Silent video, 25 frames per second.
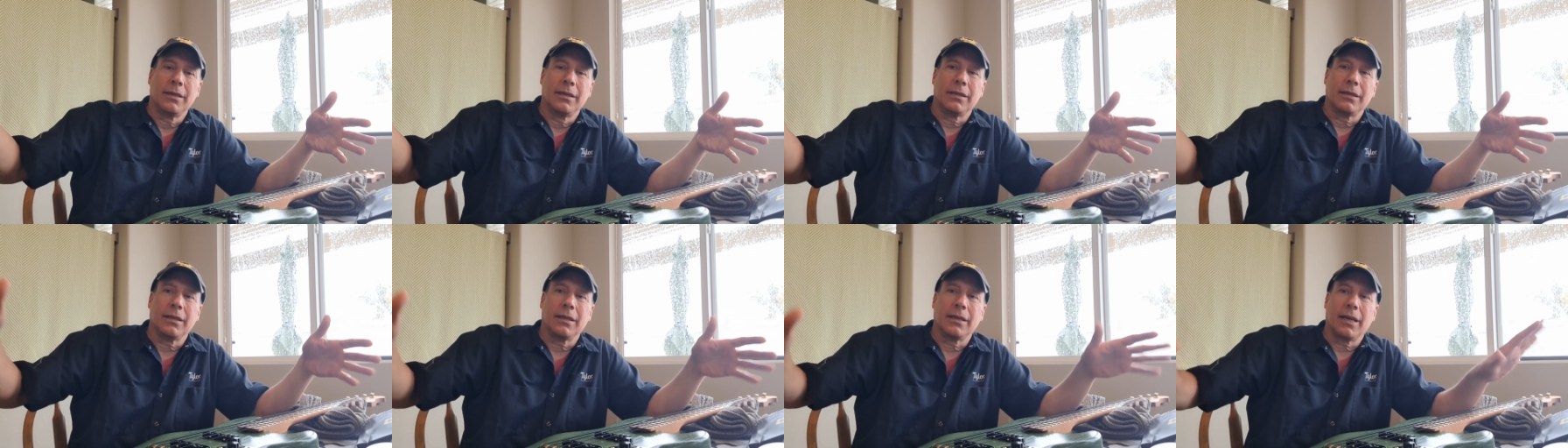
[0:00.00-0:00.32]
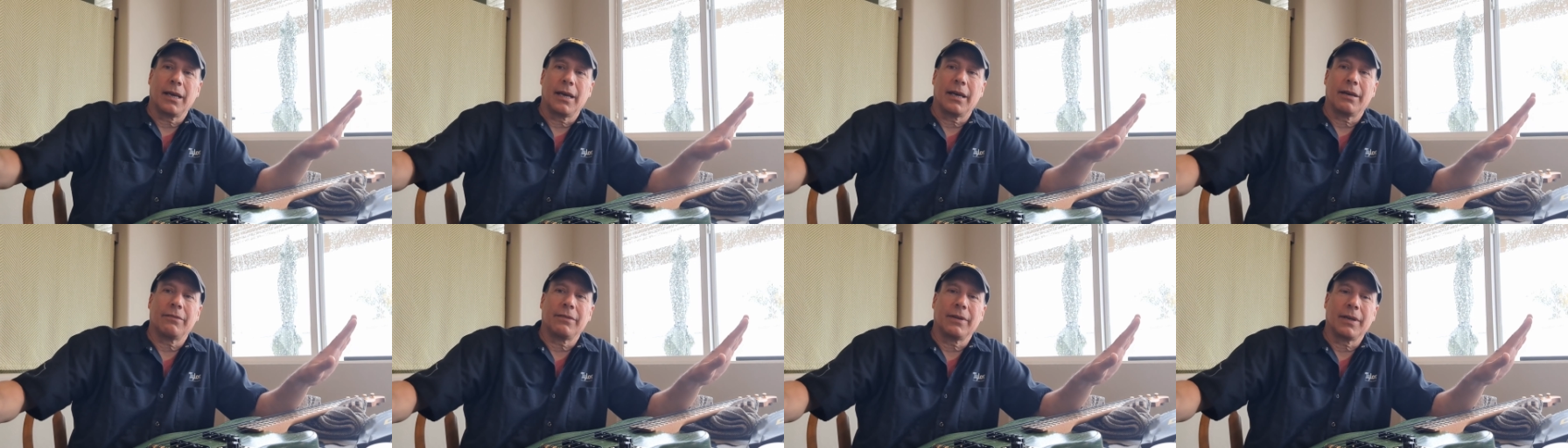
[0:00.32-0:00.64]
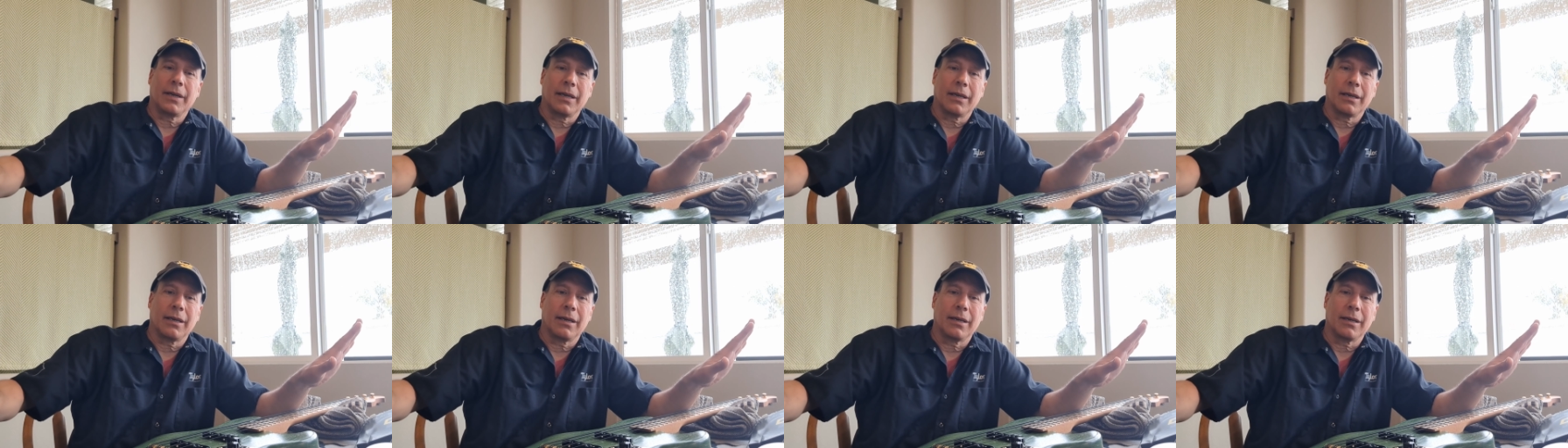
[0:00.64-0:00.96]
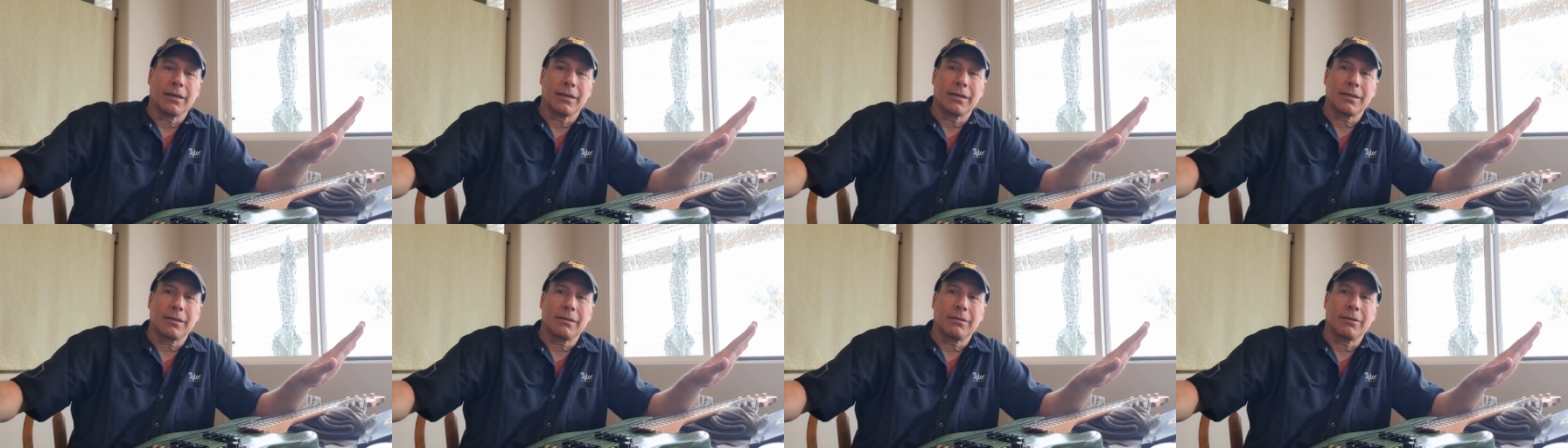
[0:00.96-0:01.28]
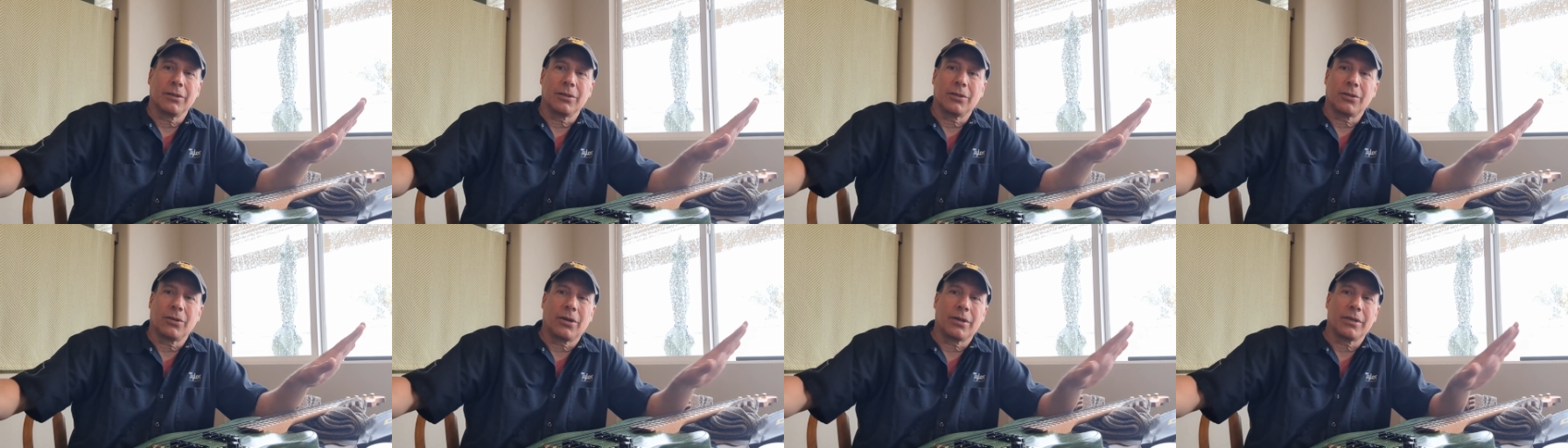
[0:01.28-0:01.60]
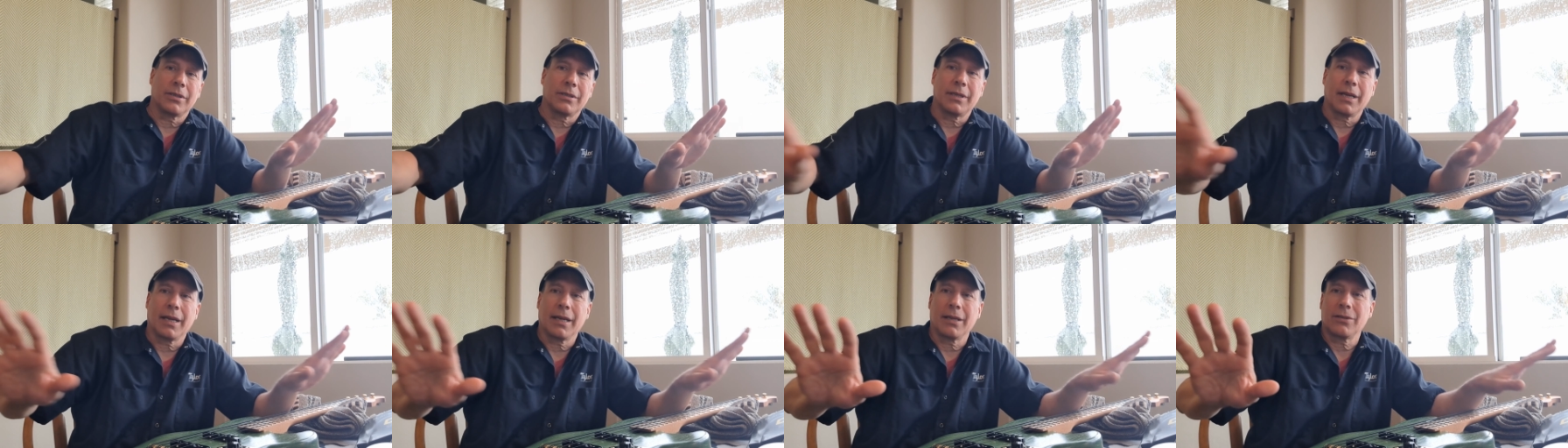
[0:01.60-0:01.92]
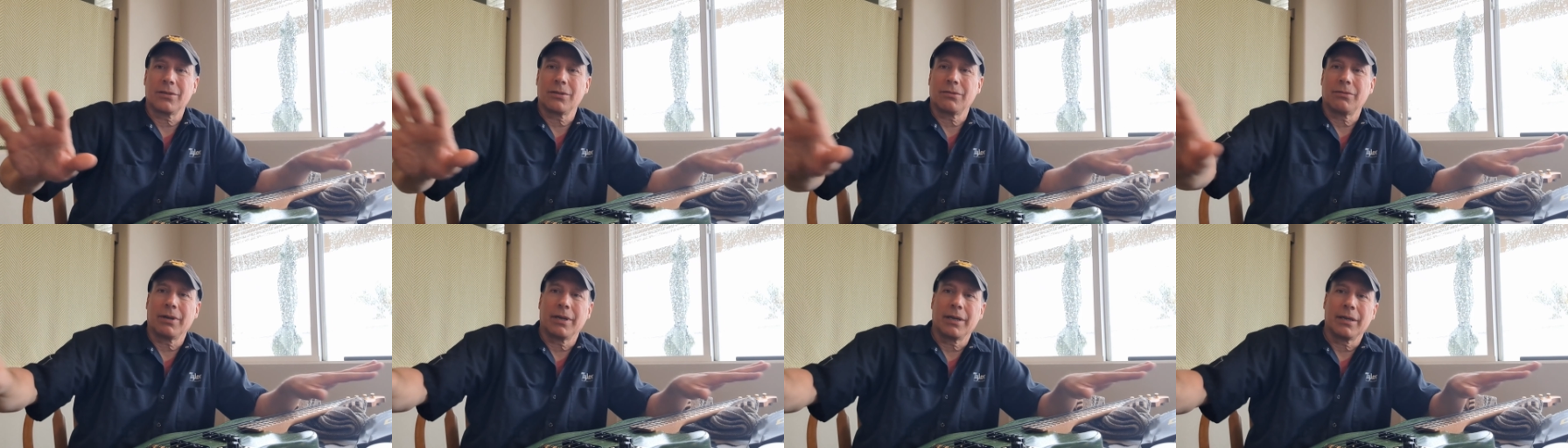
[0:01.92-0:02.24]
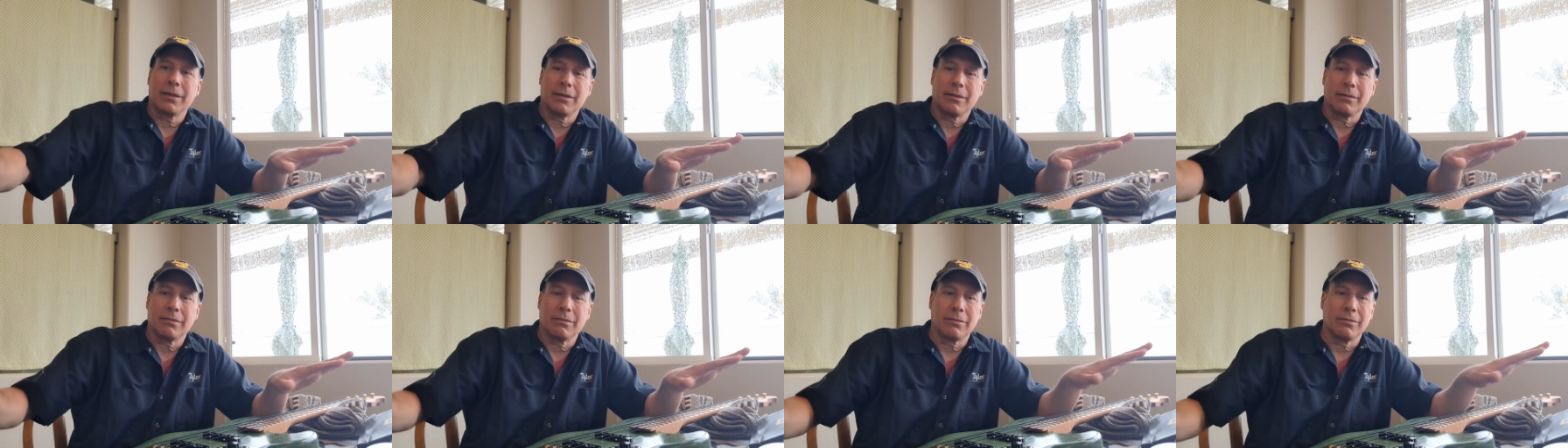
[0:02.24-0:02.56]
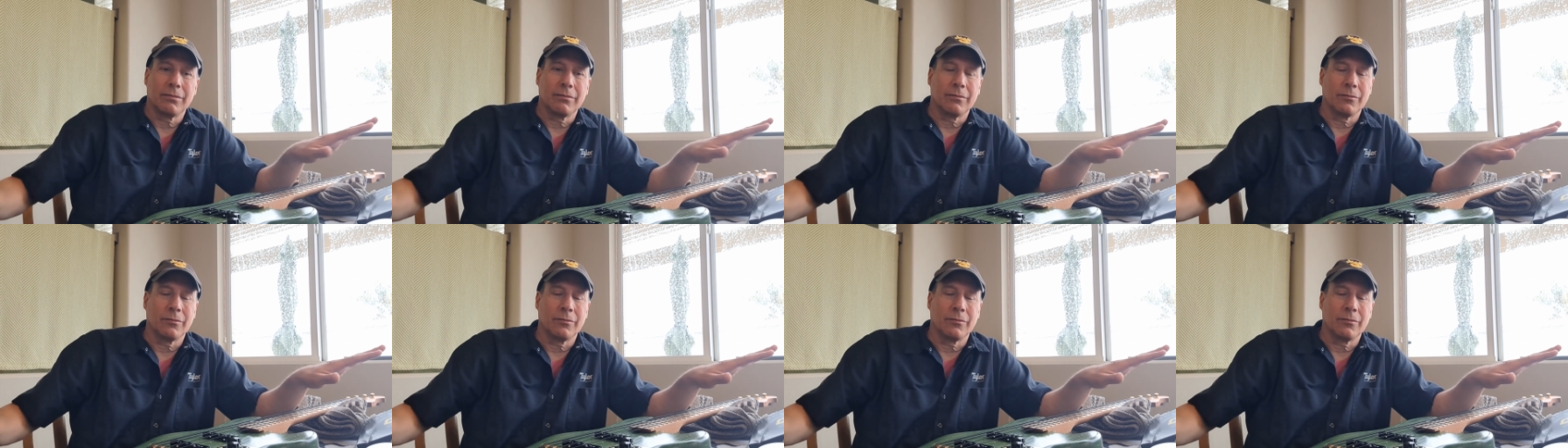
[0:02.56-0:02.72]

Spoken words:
than having guitar stands around and